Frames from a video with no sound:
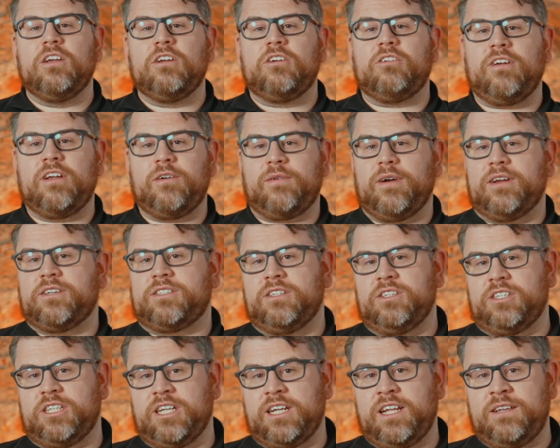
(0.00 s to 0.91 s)
Great
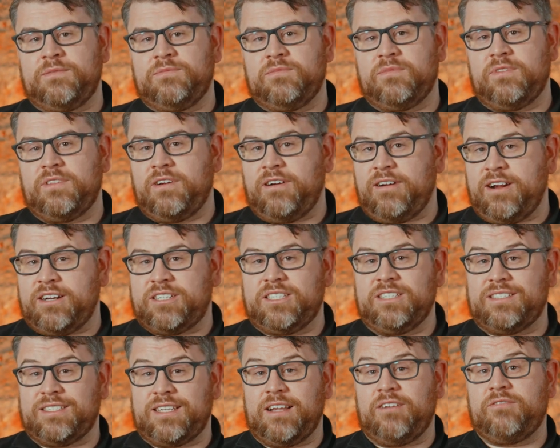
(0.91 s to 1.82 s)
question, Gina. There are
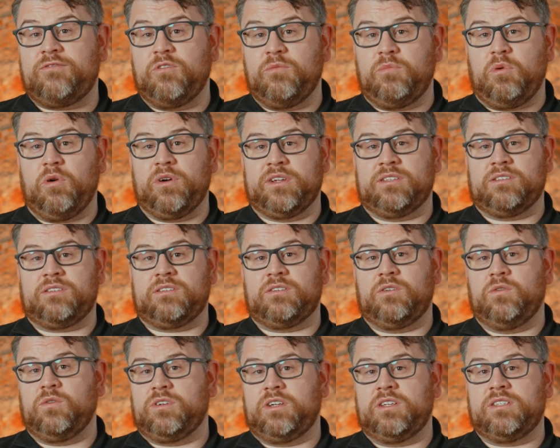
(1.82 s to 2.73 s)
actually several points
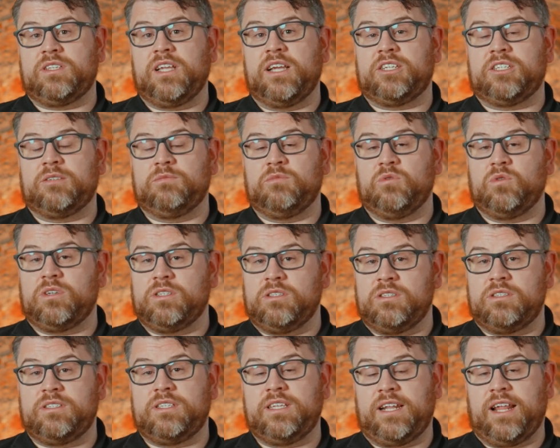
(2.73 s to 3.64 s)
an organisation will
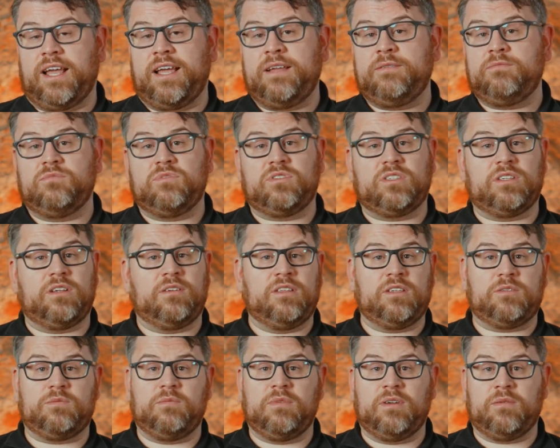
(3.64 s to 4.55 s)
consider. So
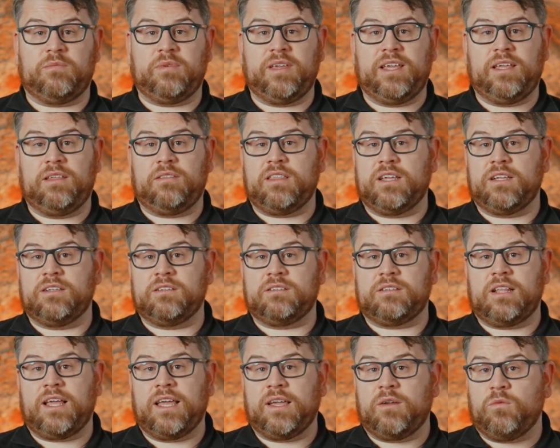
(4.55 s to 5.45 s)
this might be
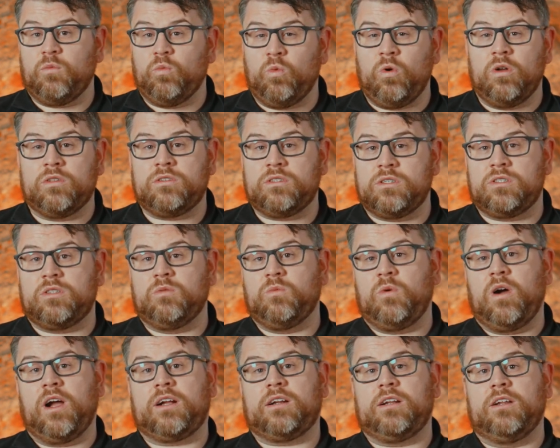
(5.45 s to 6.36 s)
things like, what does the
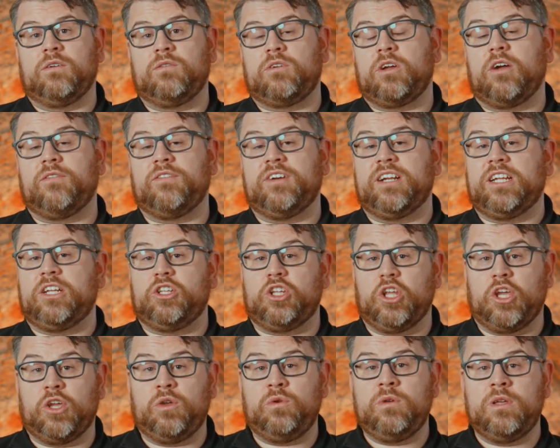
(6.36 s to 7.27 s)
workload currently
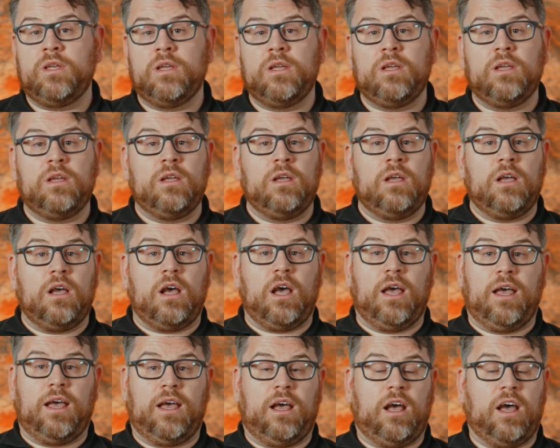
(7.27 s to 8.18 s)
do?
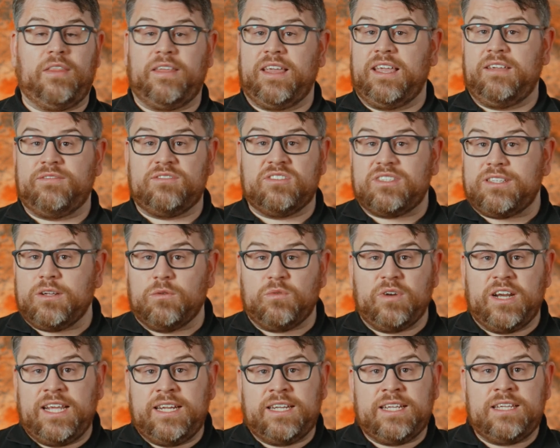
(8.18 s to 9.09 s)
Are they even still
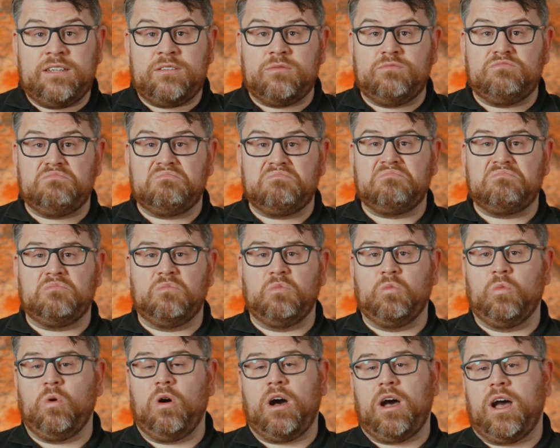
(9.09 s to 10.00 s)
needed?
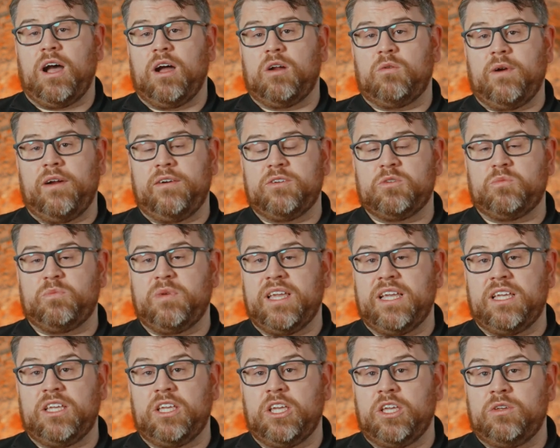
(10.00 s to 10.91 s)
What hardware is
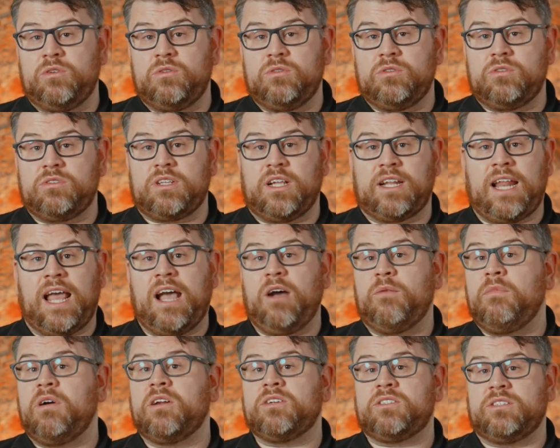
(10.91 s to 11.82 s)
being used? And
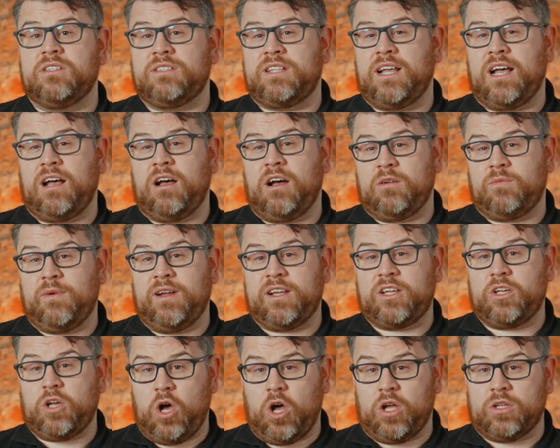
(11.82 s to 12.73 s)
how much does that hardware
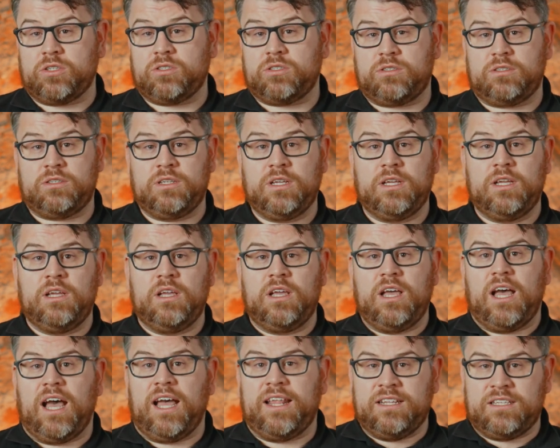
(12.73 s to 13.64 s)
cost?
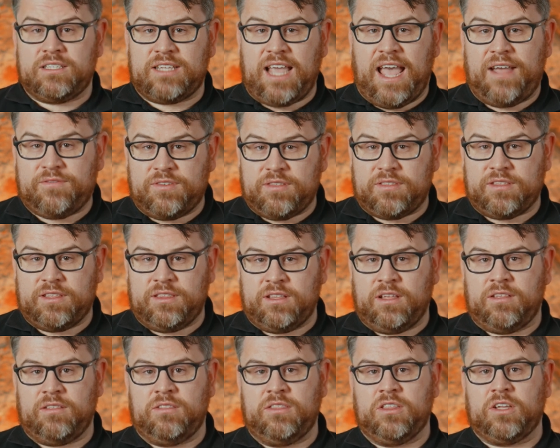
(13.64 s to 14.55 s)
And this
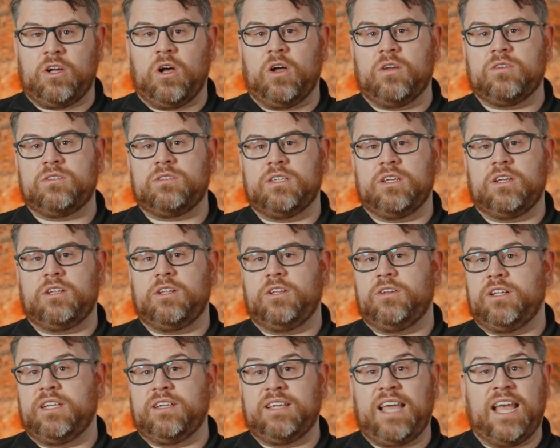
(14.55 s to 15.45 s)
everything in the cost,
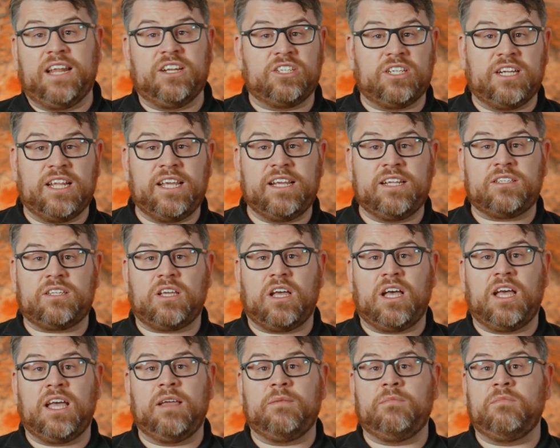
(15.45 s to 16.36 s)
including engineer
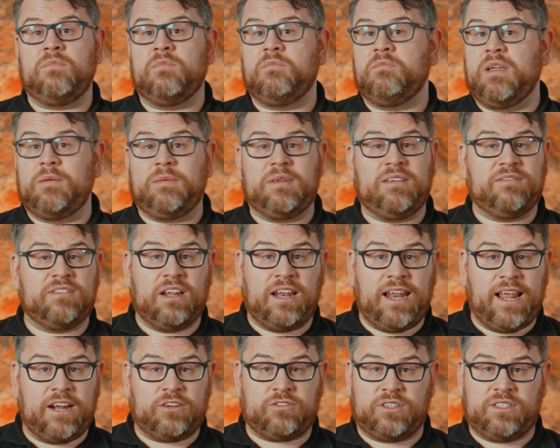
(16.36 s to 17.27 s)
time, maybe even
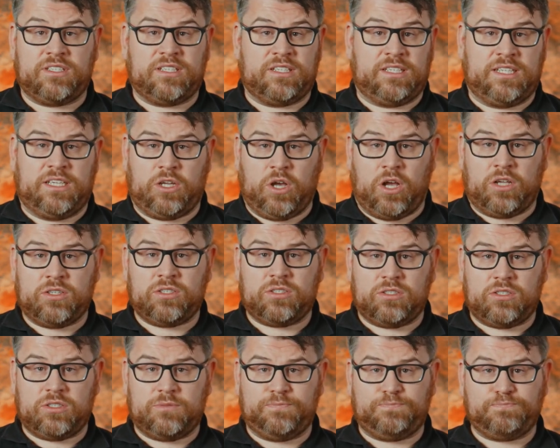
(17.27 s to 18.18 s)
electricity
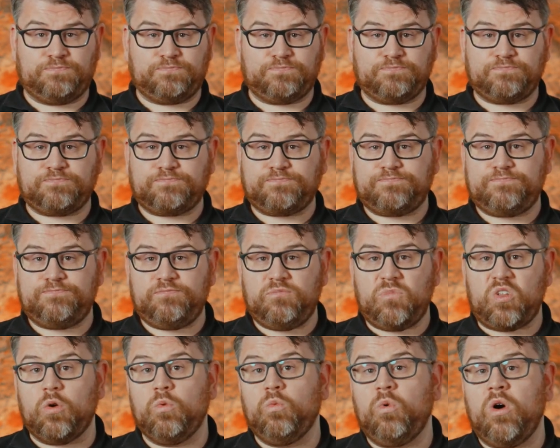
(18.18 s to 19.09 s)
costs.
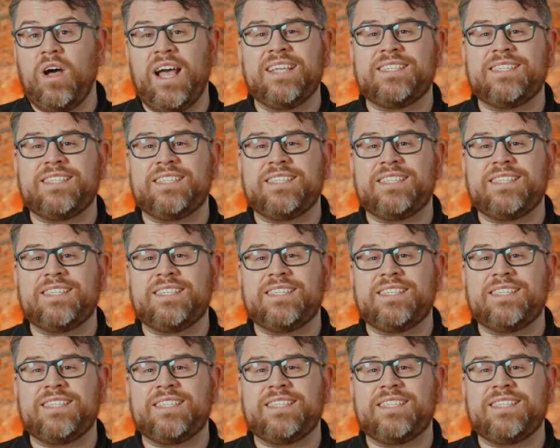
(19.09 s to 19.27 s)
What